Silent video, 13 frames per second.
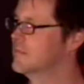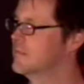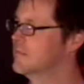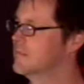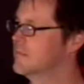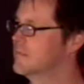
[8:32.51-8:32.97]

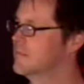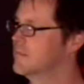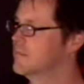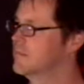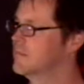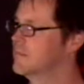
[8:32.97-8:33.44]

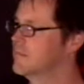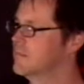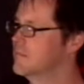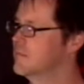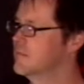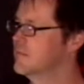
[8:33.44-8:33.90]

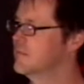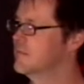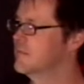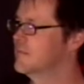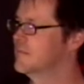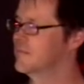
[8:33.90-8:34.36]

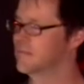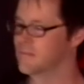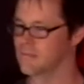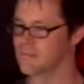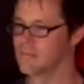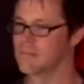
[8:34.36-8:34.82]

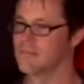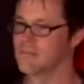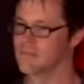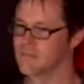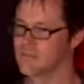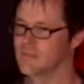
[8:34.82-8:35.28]

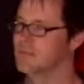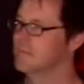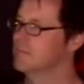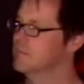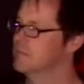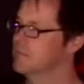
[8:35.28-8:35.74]

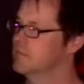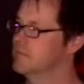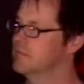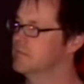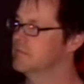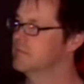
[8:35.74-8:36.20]

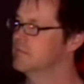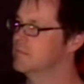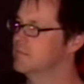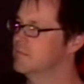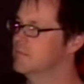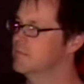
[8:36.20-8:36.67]

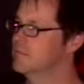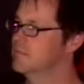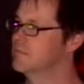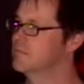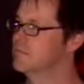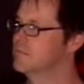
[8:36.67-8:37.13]

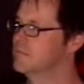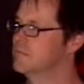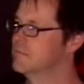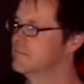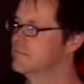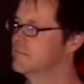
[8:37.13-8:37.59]

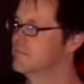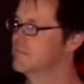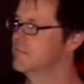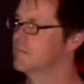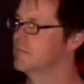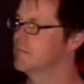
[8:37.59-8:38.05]

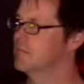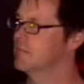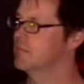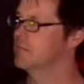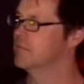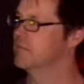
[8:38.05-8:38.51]

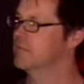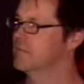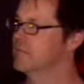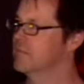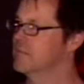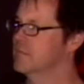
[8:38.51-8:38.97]

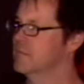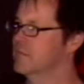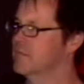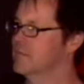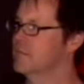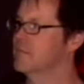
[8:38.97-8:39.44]

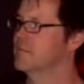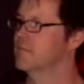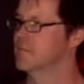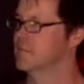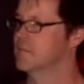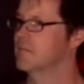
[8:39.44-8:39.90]

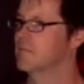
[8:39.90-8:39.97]
[no speech]